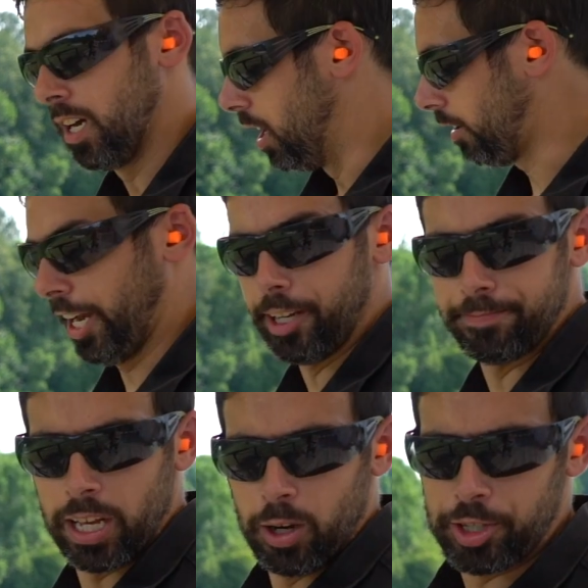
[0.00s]
Okay,
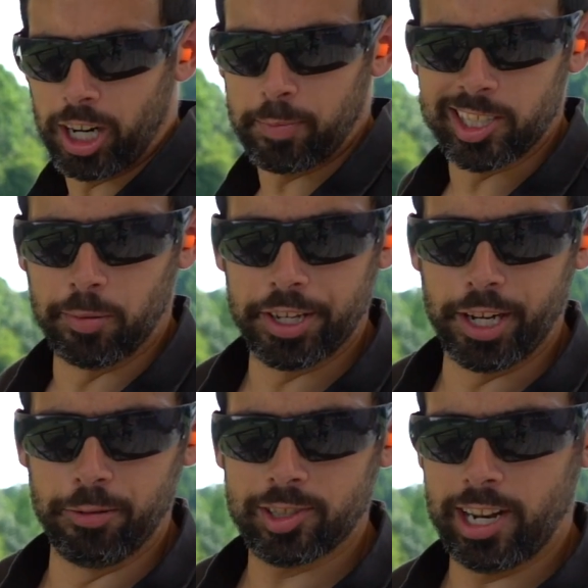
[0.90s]
we talked about some of the
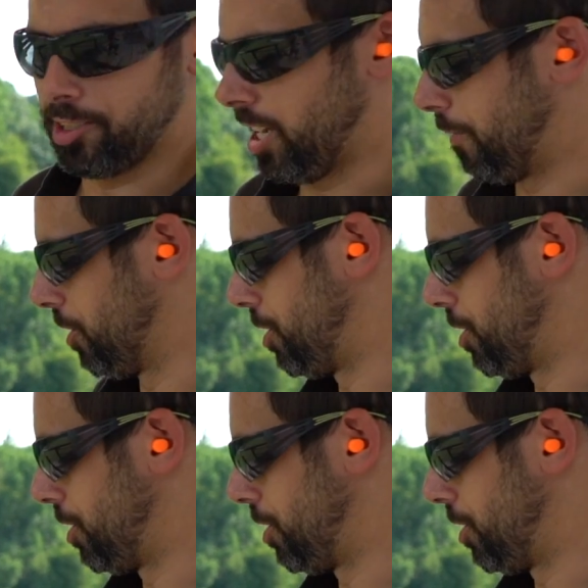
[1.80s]
don'ts. Now it's time for the